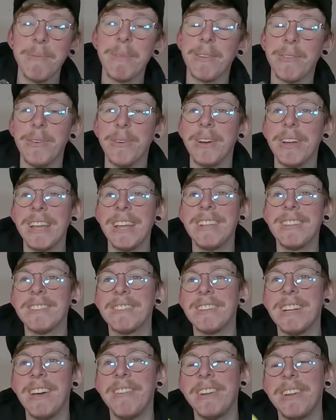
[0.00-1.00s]
But I thought he
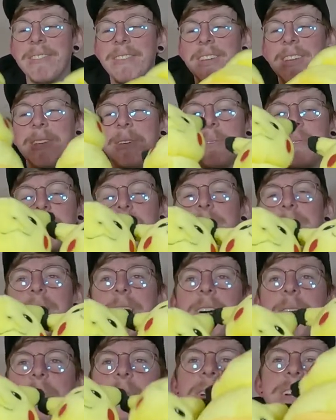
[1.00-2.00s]
doesn't have anything cute to wear
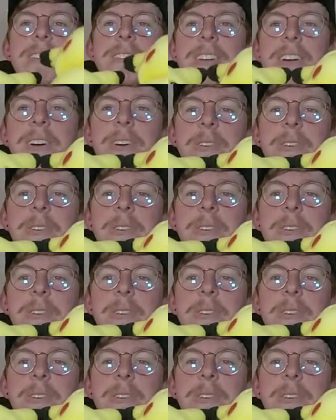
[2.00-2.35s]
like while he's at